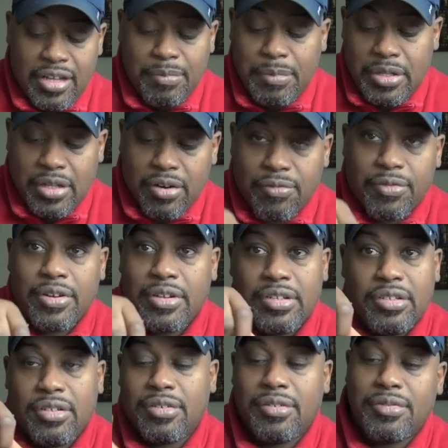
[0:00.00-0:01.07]
I mean, I,
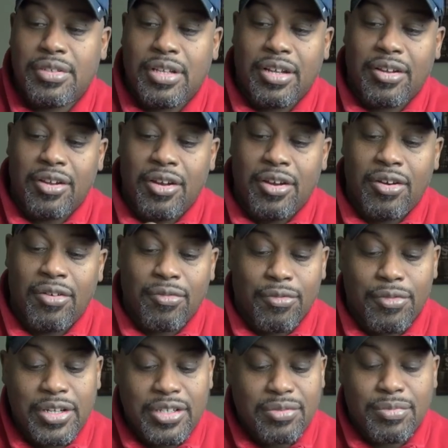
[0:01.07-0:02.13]
you know, it was like,
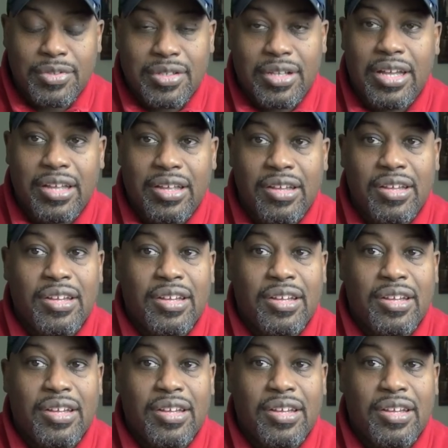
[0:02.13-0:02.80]
wrist was like,